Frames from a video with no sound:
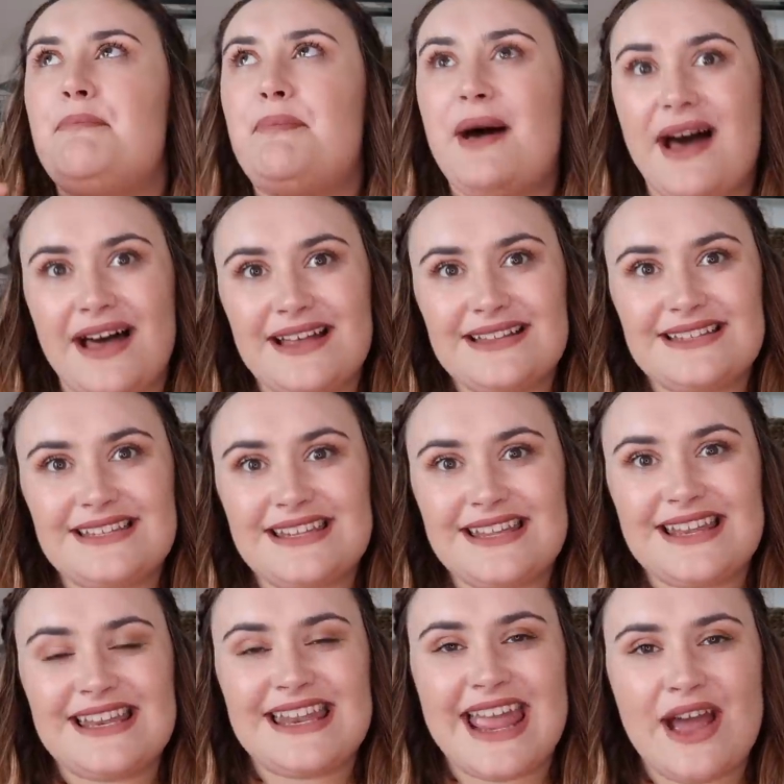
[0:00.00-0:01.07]
But
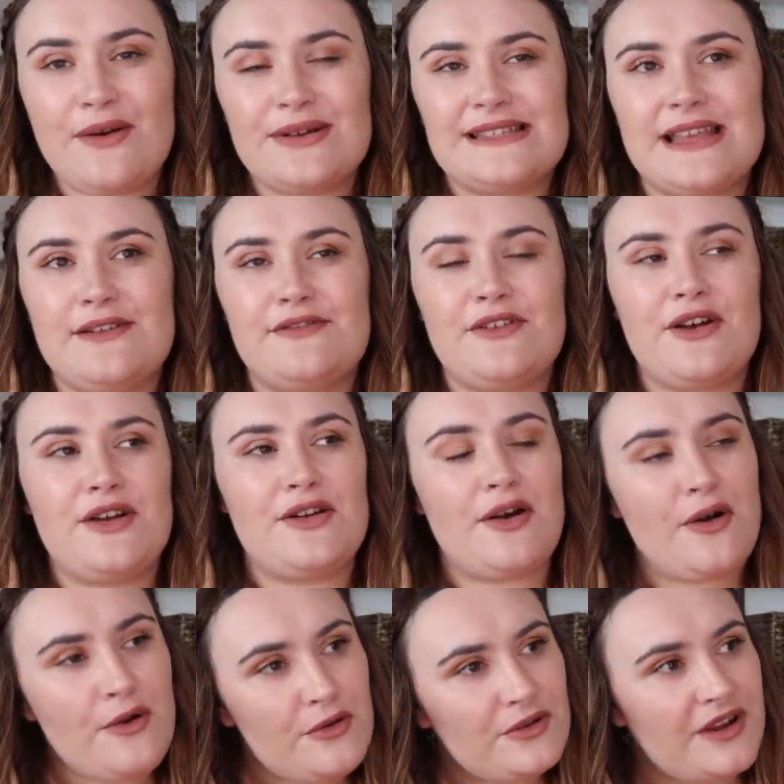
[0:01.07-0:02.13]
now as I've grown
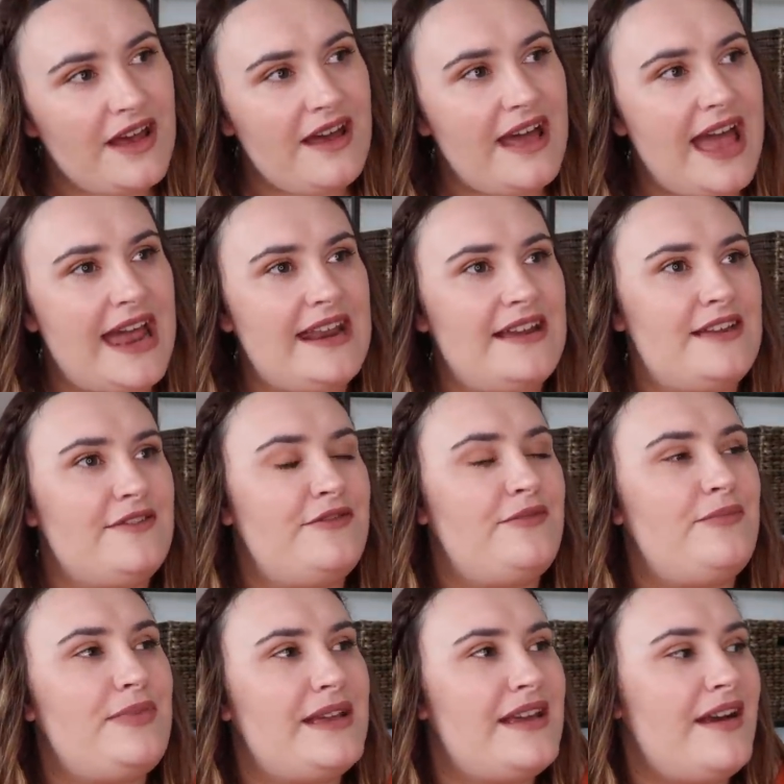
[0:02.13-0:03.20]
older and I've
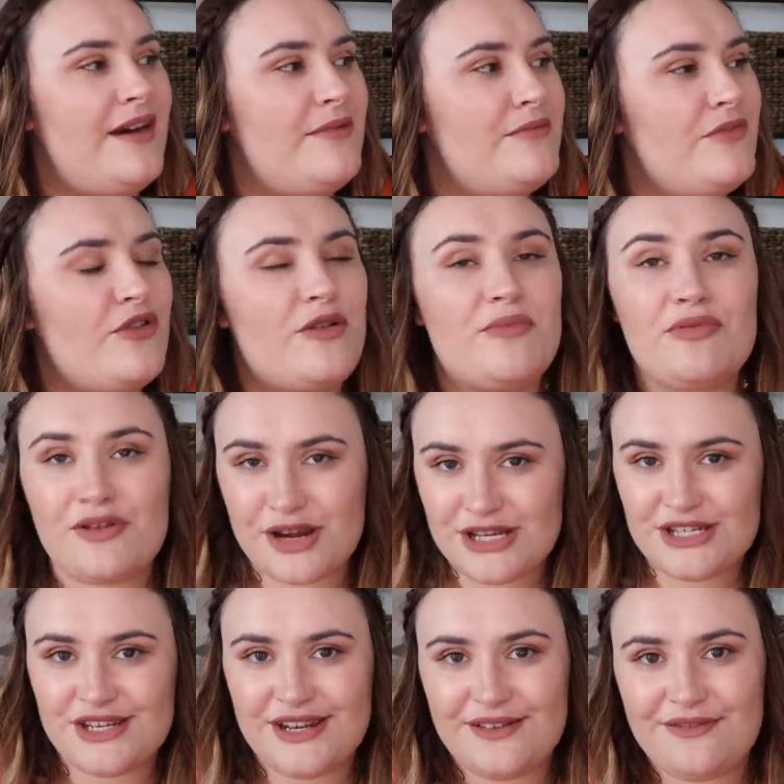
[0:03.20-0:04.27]
become more
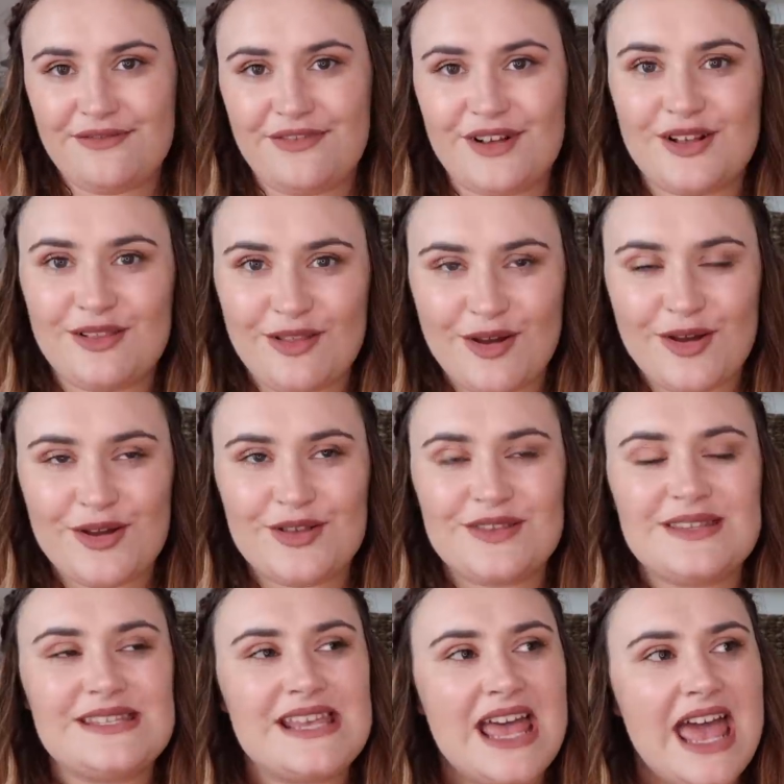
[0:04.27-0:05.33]
appreciative for
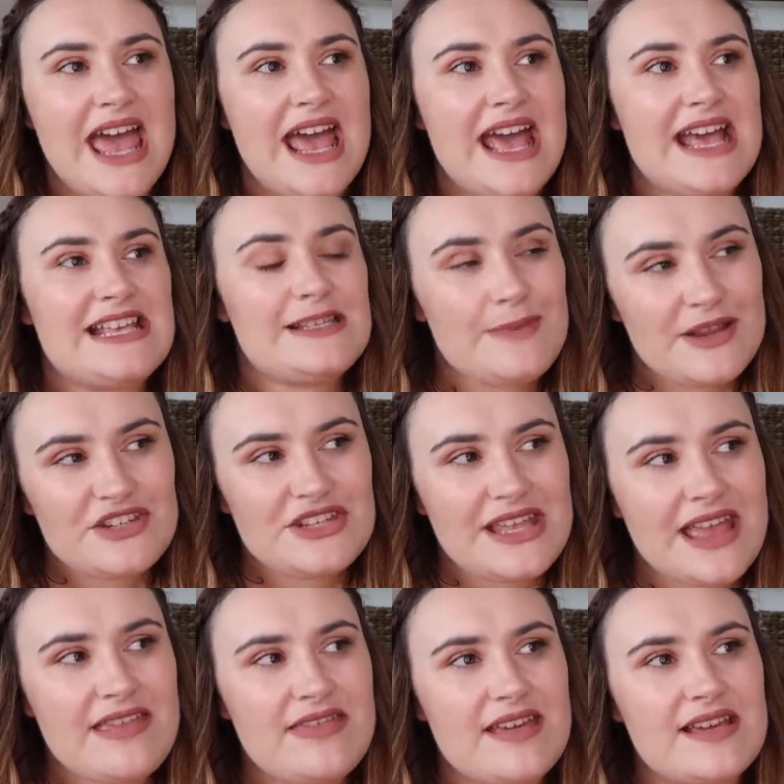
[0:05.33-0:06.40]
clothes, especially
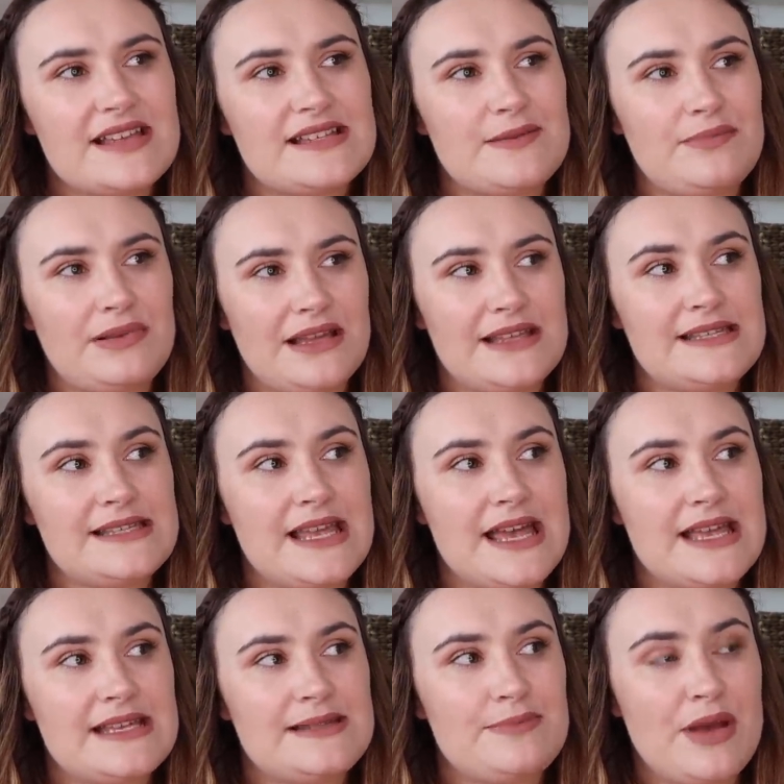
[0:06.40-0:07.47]
I think as a plus
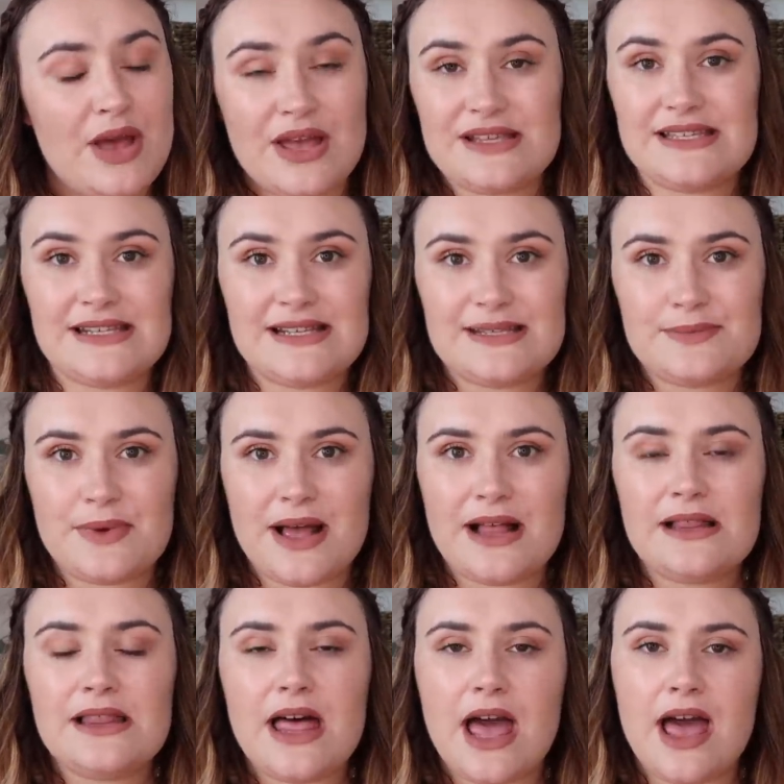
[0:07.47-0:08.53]
size person as
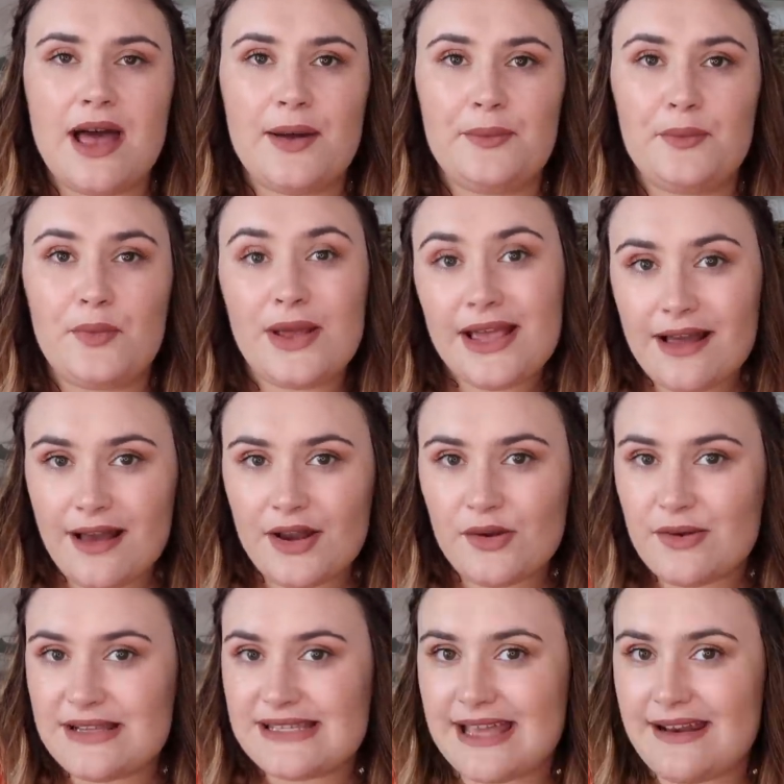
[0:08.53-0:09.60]
well, um, we can't
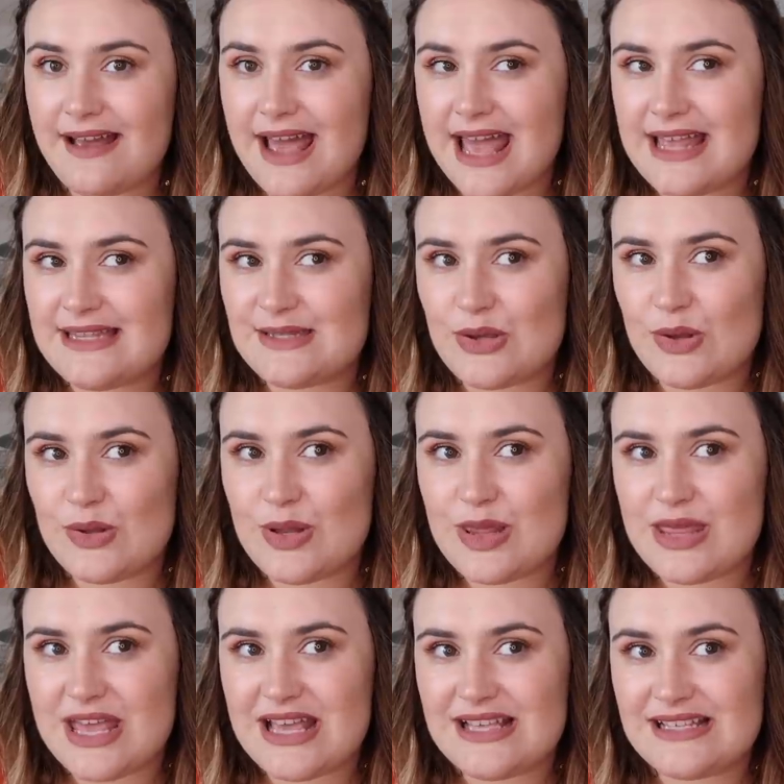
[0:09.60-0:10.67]
always get our hands on
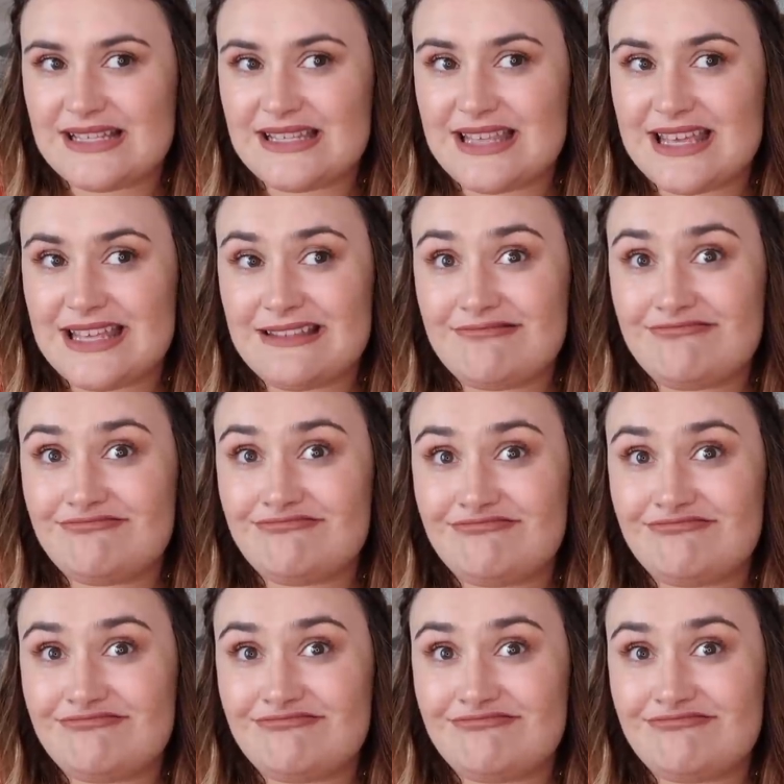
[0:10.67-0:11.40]
things that